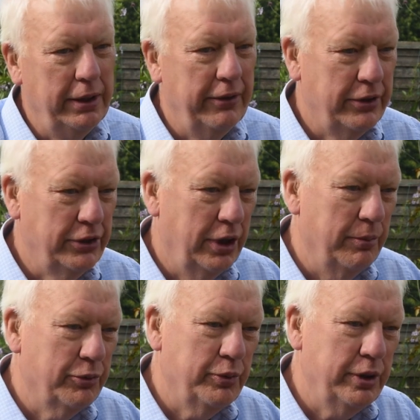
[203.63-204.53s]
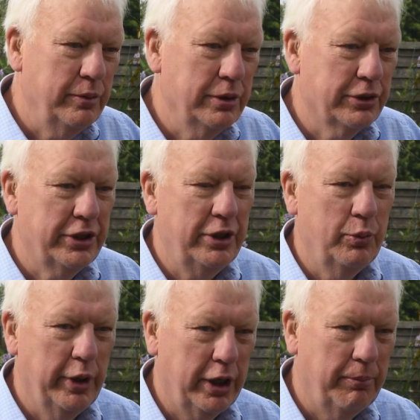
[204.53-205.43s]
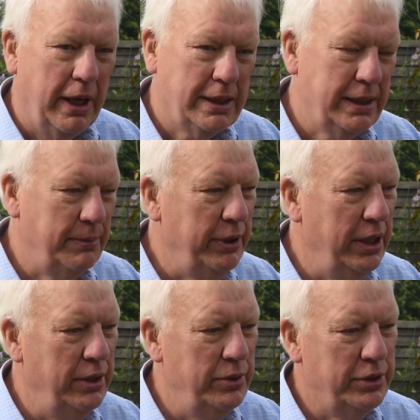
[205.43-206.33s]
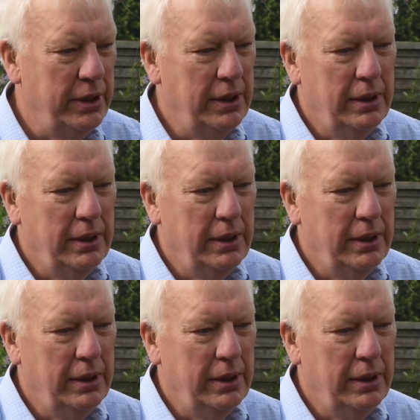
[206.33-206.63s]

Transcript: and other times we will see a wicker basket being used.